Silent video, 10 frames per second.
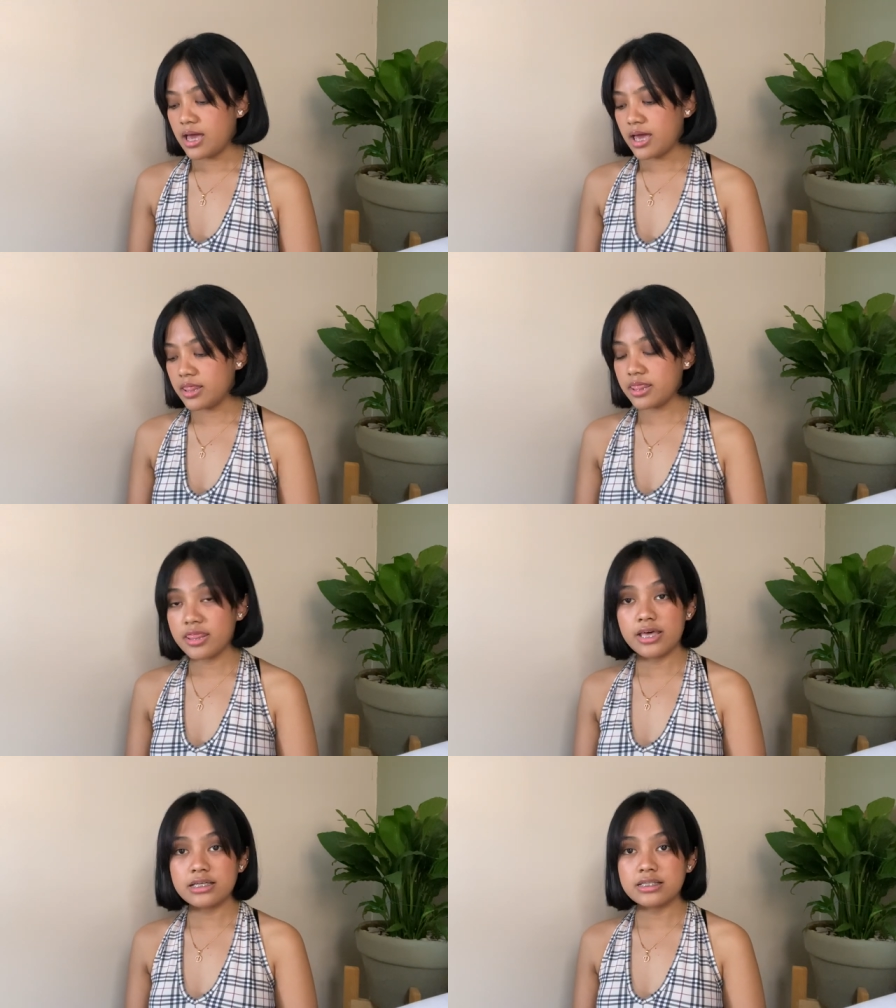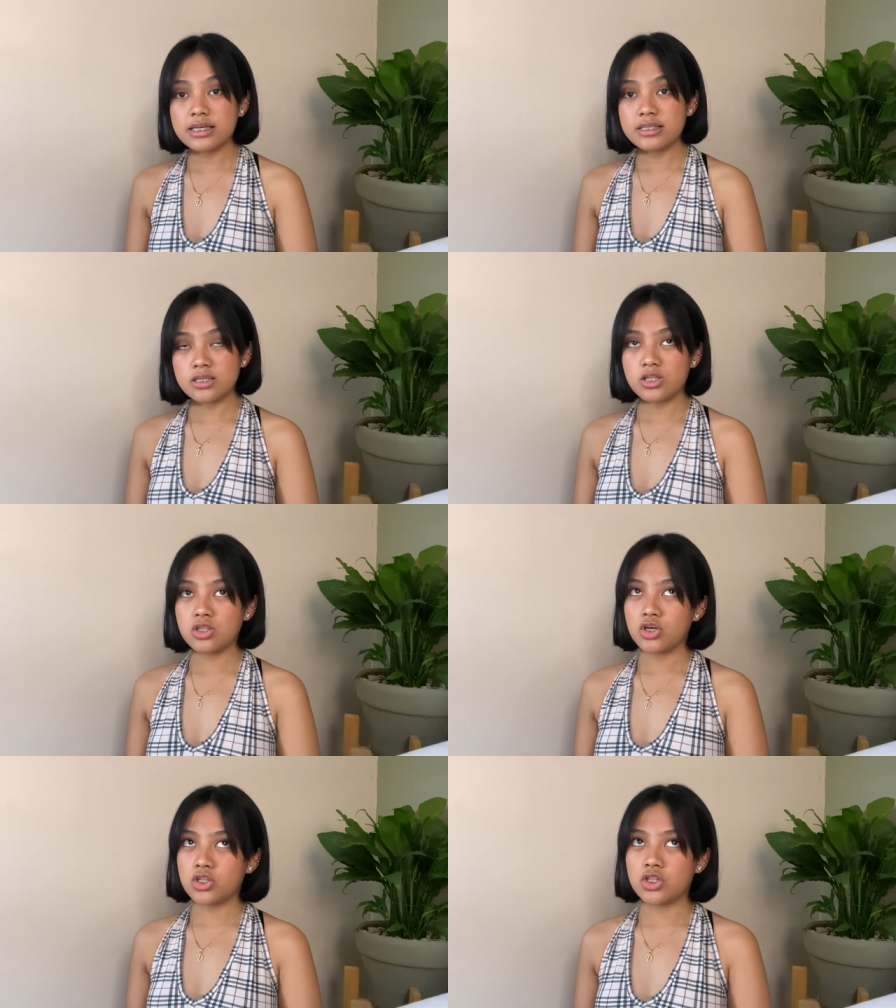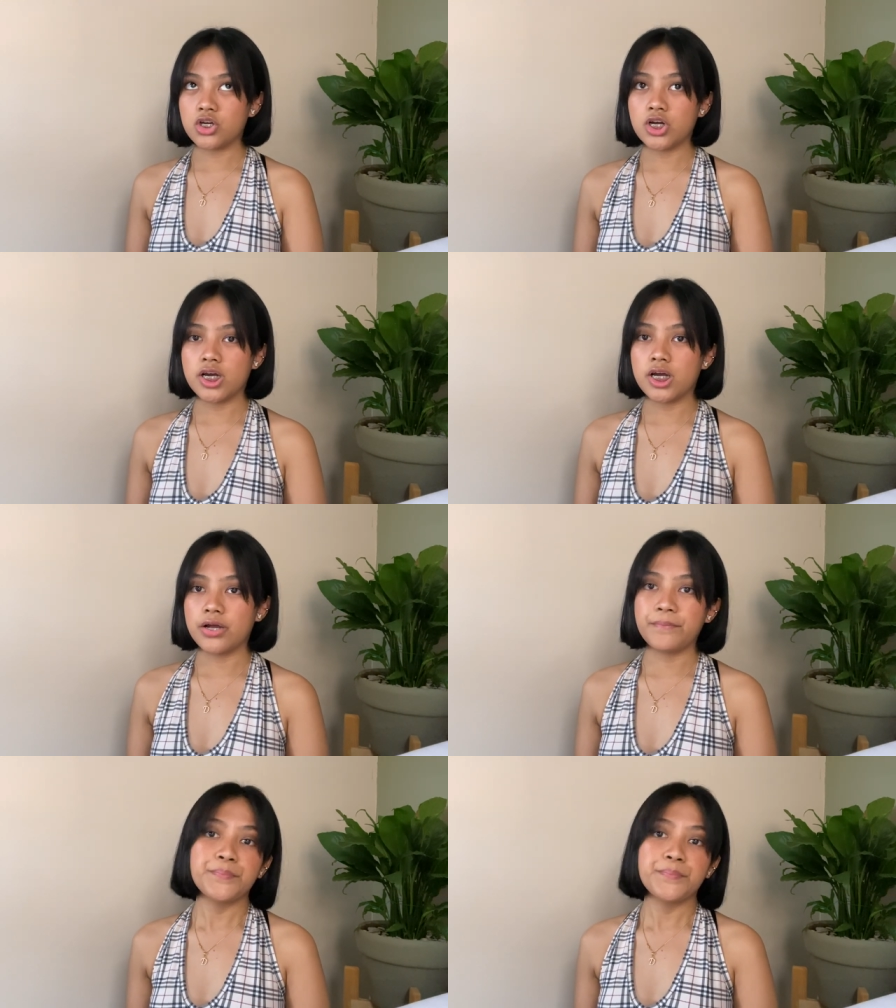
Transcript: and this is another